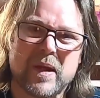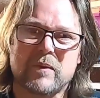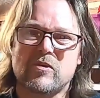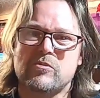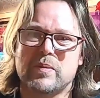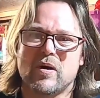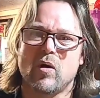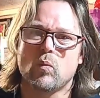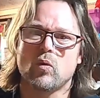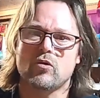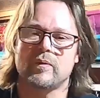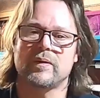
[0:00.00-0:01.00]
matter, it'll be hot
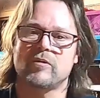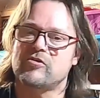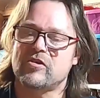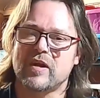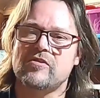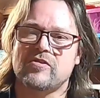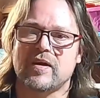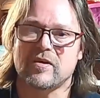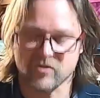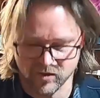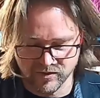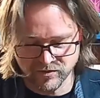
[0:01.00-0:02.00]
water anyway, so that's
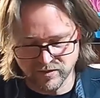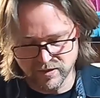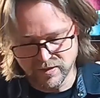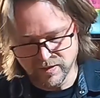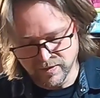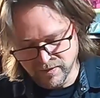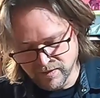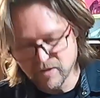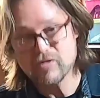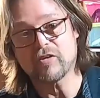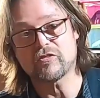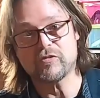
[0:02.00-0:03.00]
sanitized.
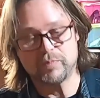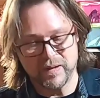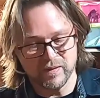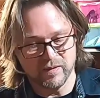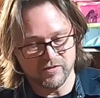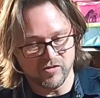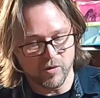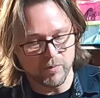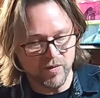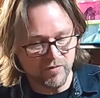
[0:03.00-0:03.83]
So I'll just peel the top